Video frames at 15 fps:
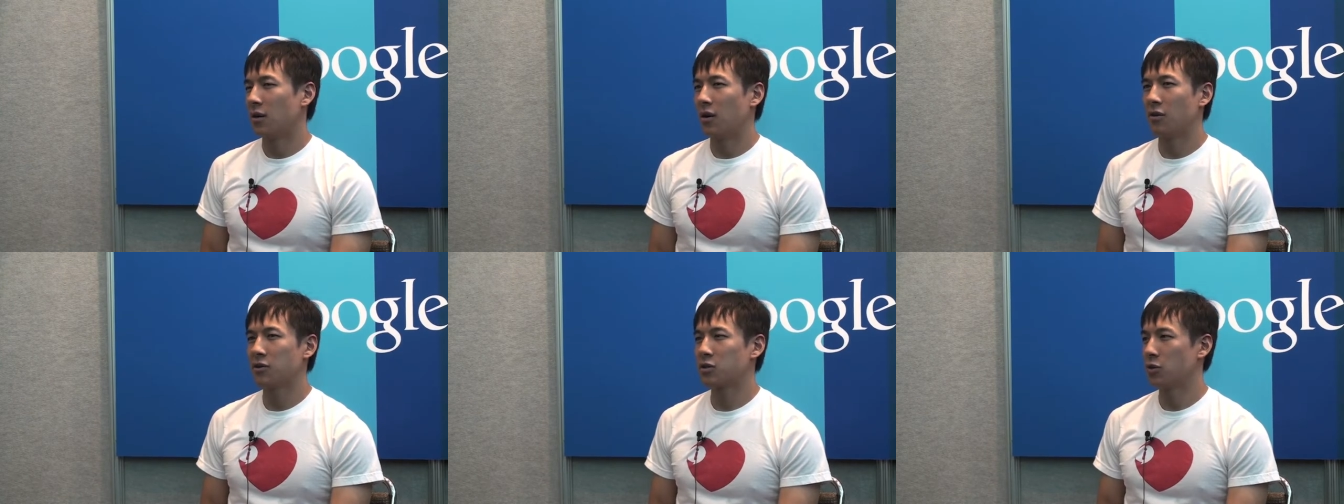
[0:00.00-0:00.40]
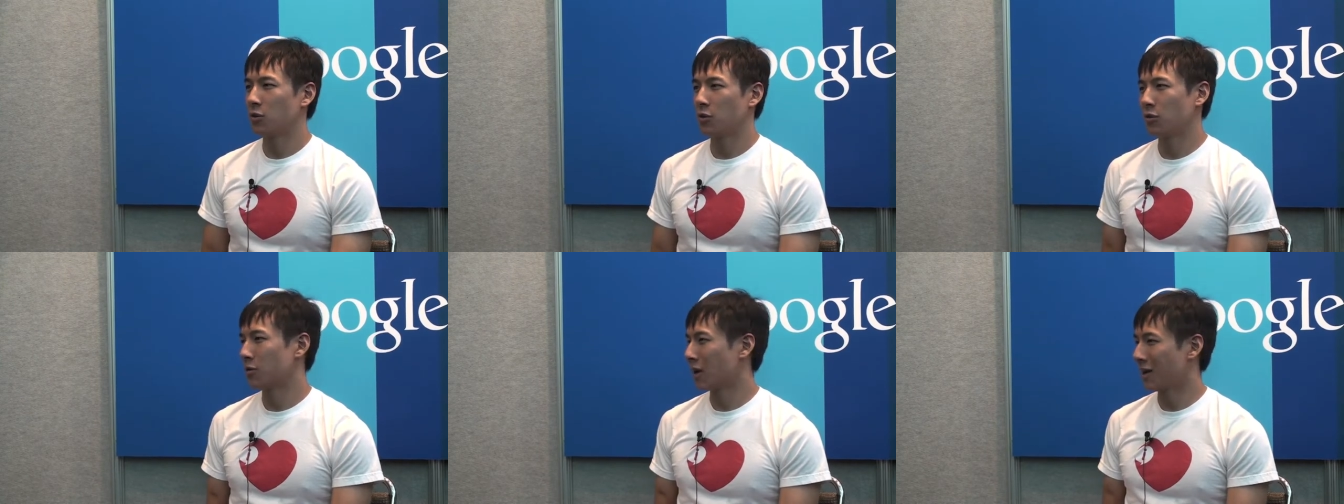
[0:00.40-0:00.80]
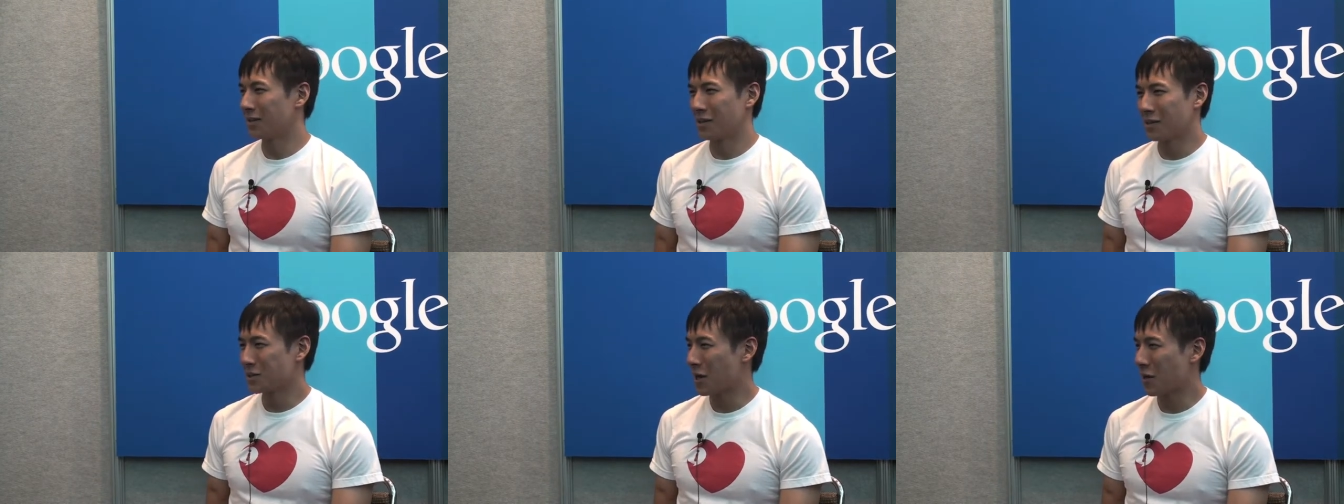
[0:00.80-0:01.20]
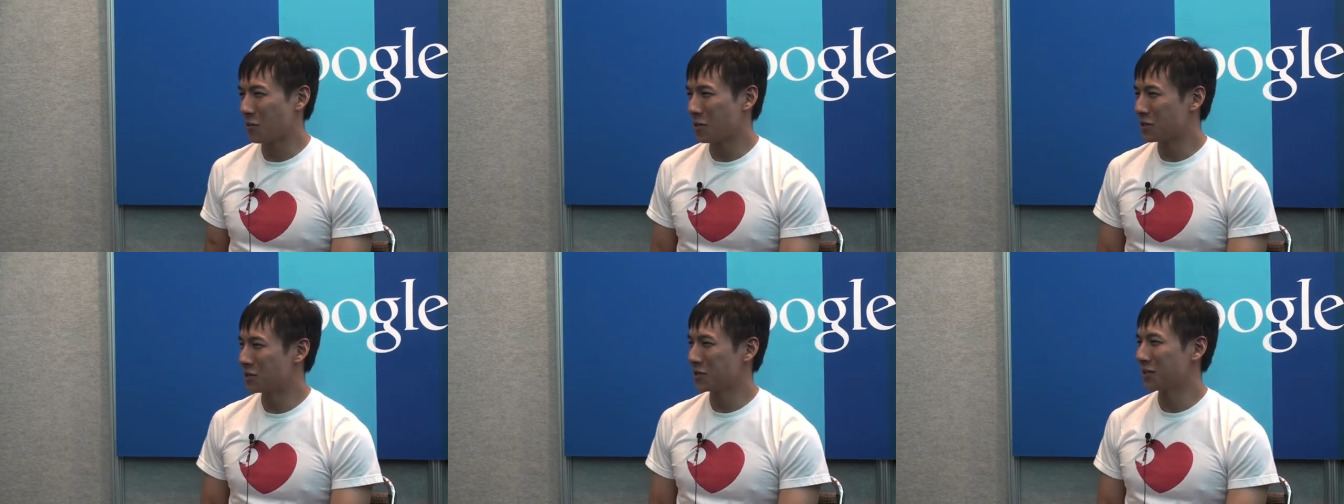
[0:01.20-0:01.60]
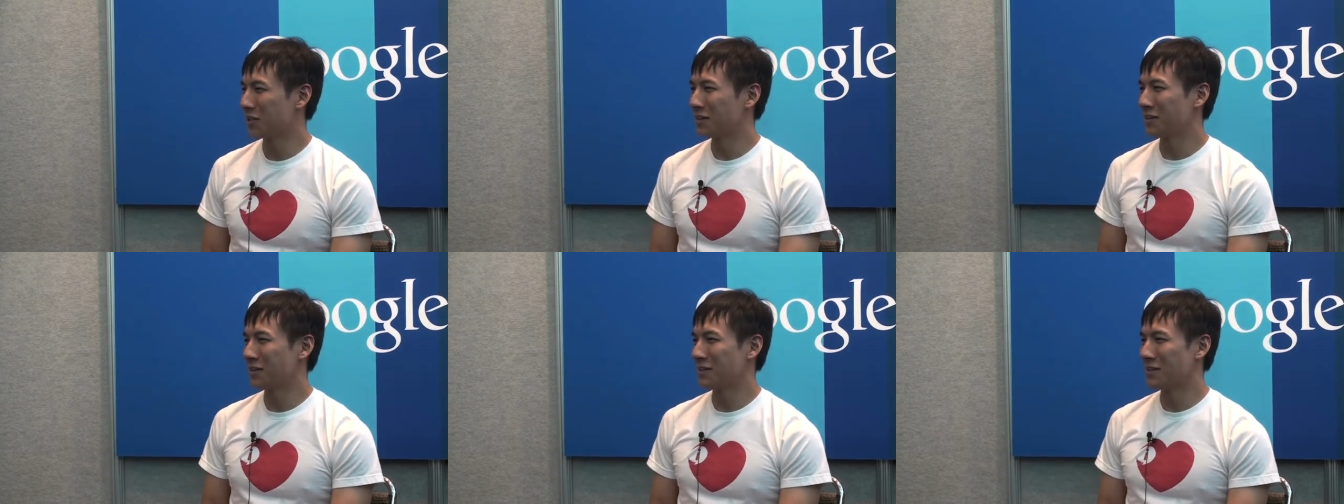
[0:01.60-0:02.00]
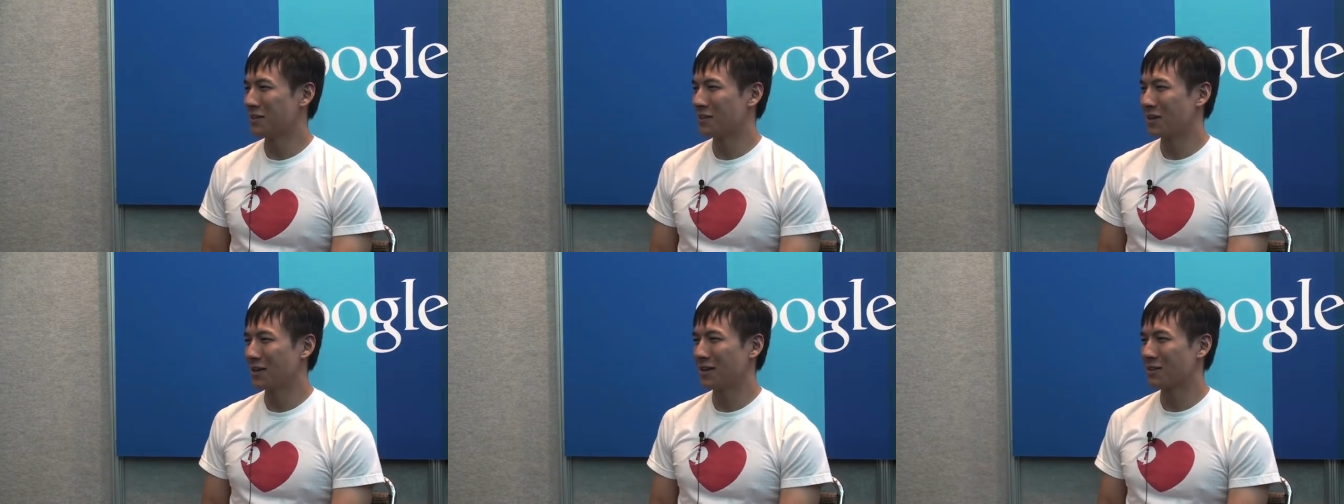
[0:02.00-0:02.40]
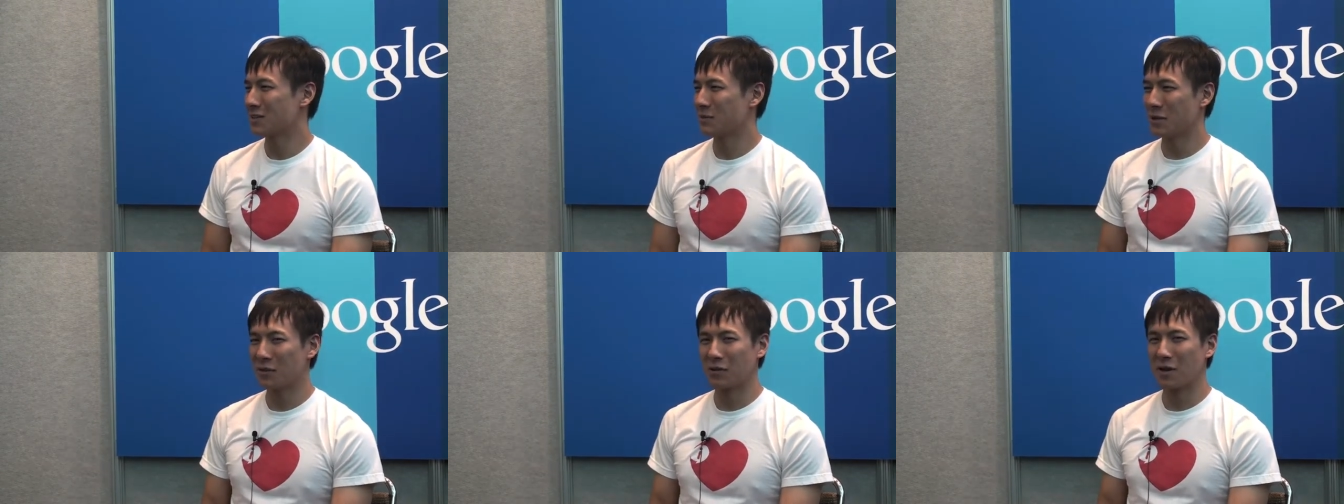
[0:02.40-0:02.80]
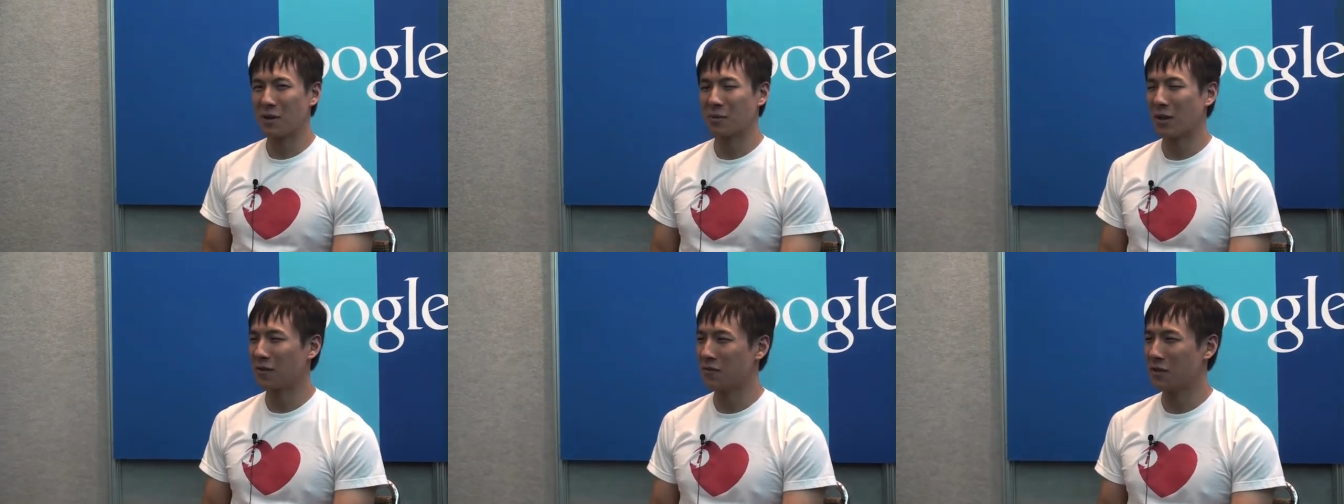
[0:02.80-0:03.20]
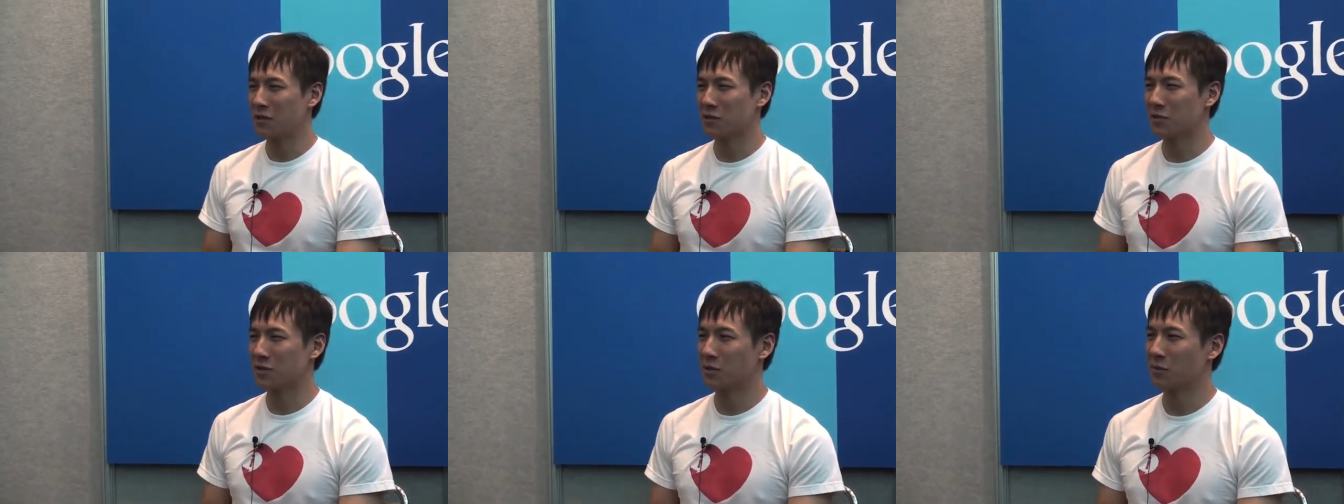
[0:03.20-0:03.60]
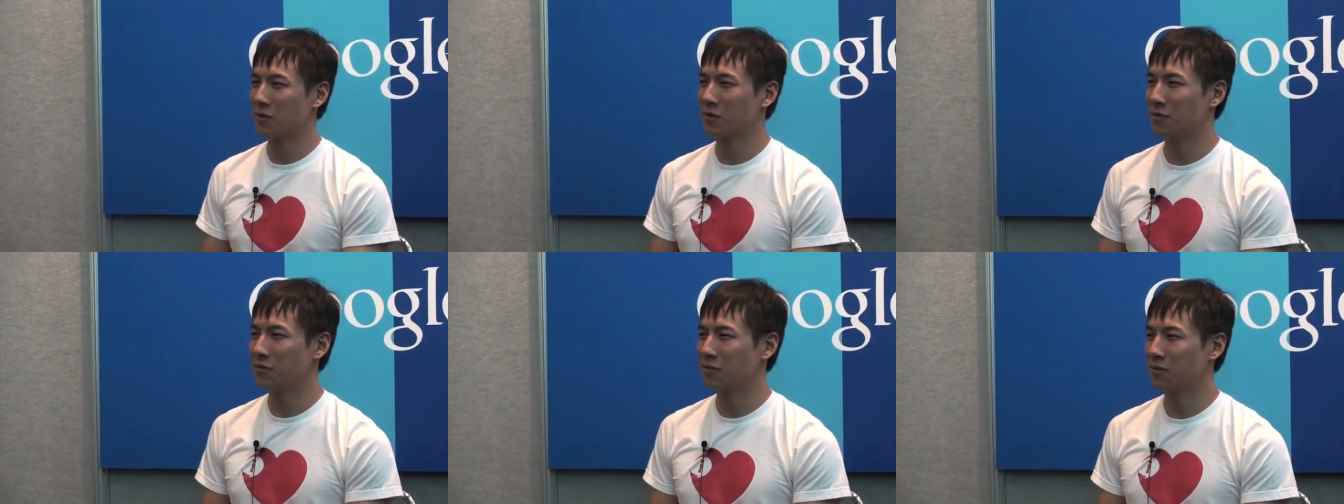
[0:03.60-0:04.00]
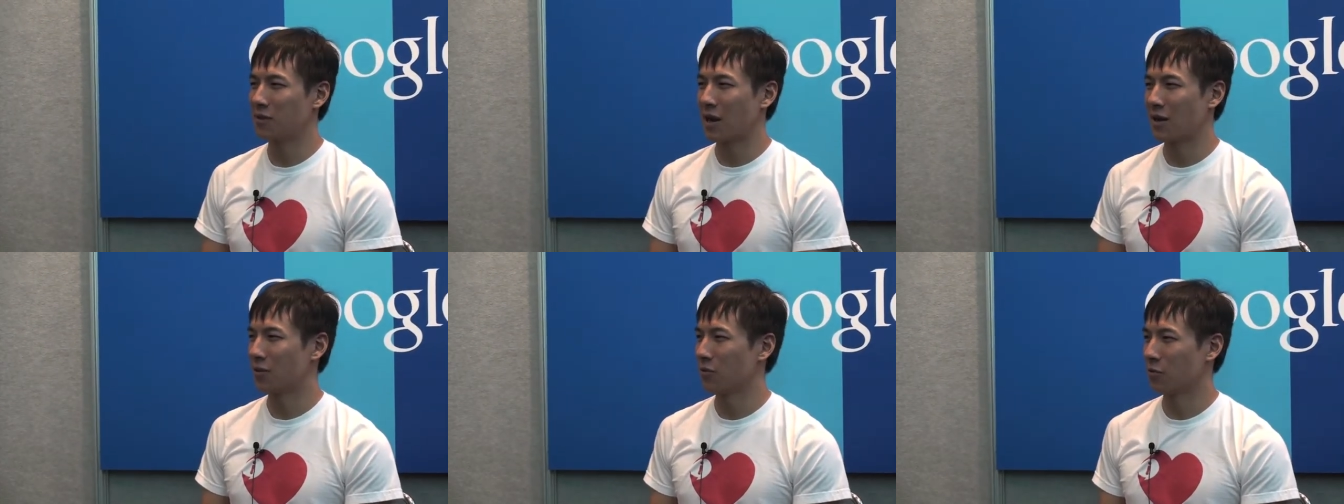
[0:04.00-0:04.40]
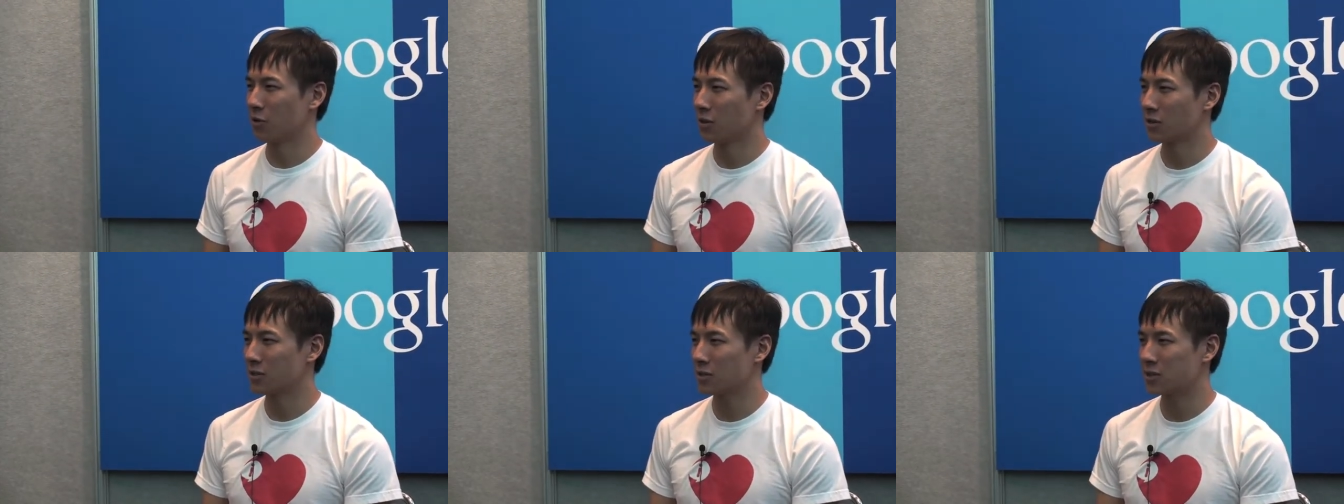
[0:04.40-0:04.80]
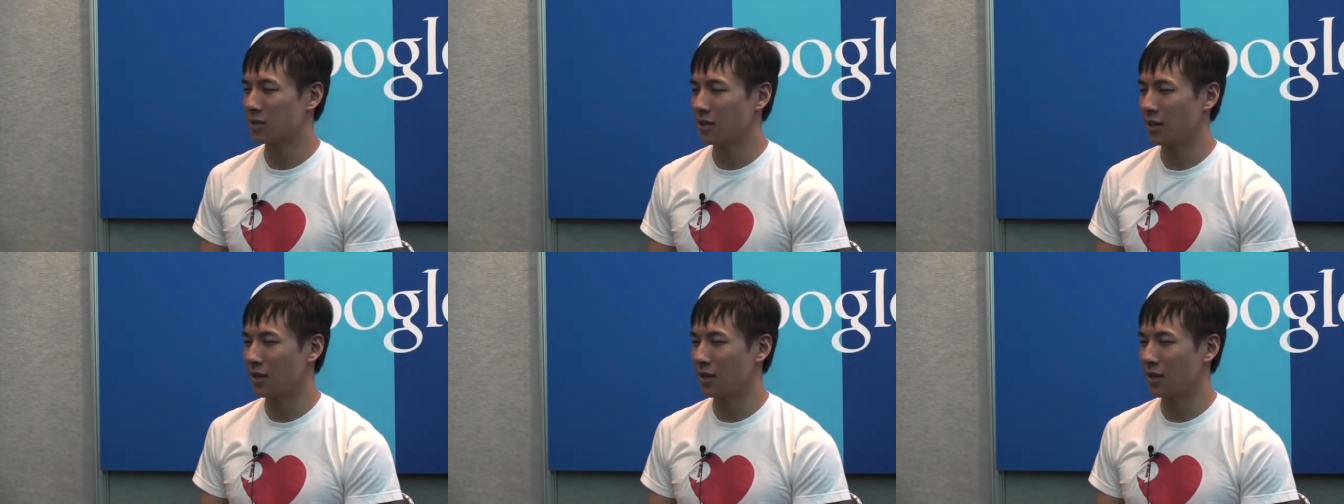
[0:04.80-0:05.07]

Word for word: also got a desktop widget and uh, some other cupcake features that we've got in the works,